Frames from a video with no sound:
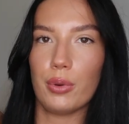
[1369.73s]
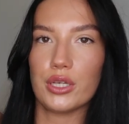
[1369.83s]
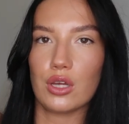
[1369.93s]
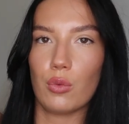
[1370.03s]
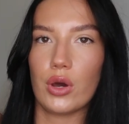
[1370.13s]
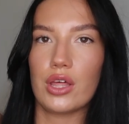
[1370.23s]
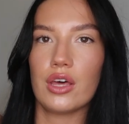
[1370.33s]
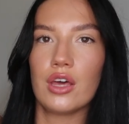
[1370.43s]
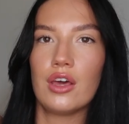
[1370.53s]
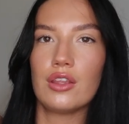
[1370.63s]
But it's like
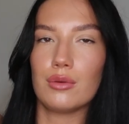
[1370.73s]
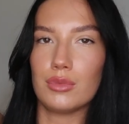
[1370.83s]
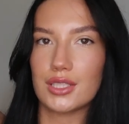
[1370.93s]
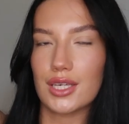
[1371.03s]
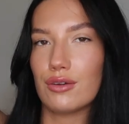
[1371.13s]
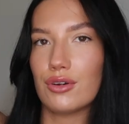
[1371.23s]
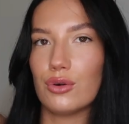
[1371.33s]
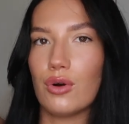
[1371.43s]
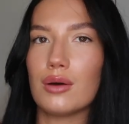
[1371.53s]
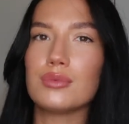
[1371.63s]
where the
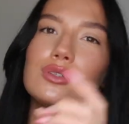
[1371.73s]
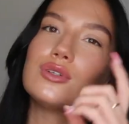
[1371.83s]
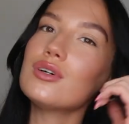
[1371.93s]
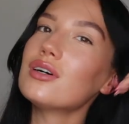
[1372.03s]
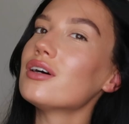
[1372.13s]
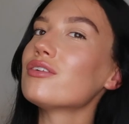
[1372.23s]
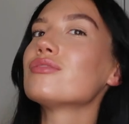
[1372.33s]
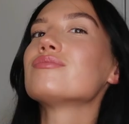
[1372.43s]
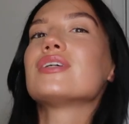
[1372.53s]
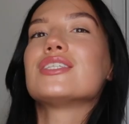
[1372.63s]
material, I'm not,
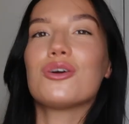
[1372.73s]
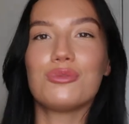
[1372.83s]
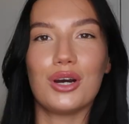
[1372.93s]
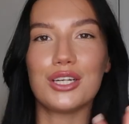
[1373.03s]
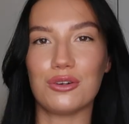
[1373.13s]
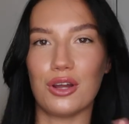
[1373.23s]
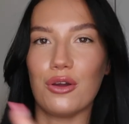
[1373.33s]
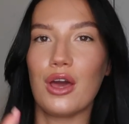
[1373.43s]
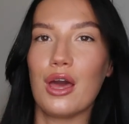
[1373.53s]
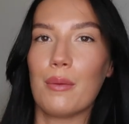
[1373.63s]
I don't, I don't know.